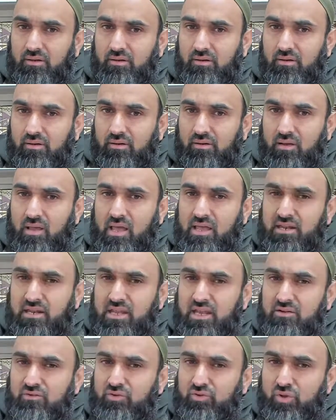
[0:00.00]
And
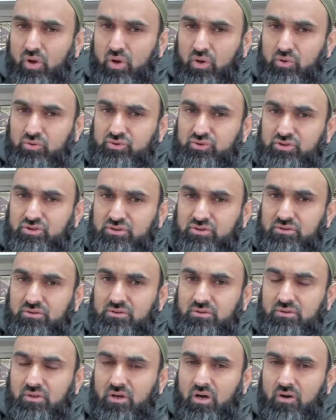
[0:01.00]
even those
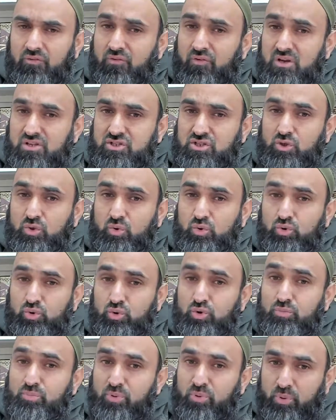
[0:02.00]
of us who do
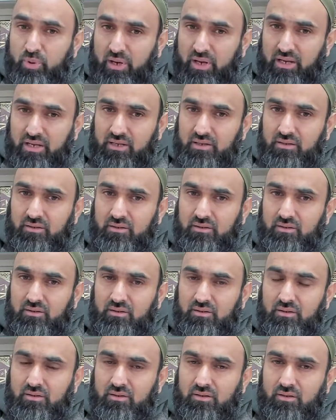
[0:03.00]
pray,
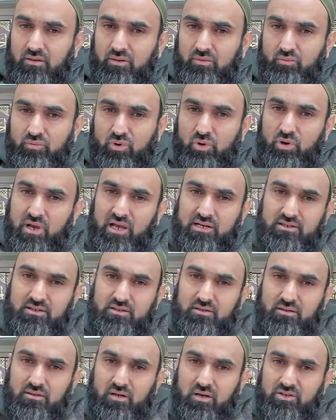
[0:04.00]
we look at
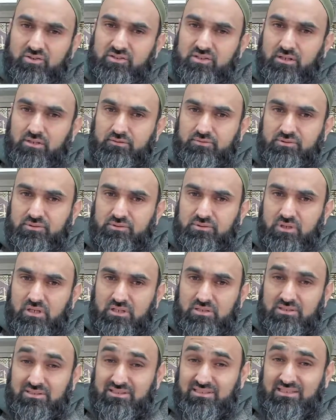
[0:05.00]
ourselves and
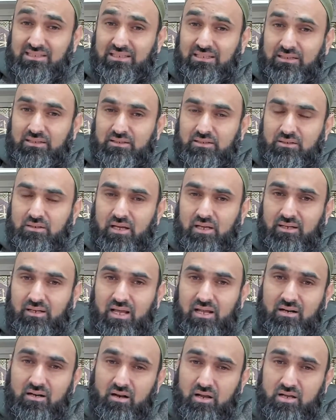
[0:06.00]
see and
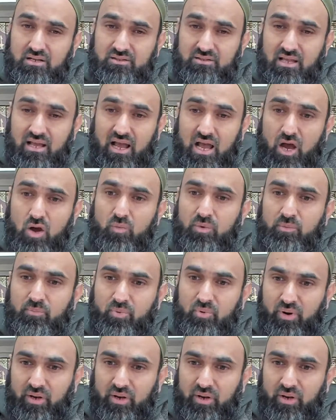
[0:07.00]
analyze how we pray.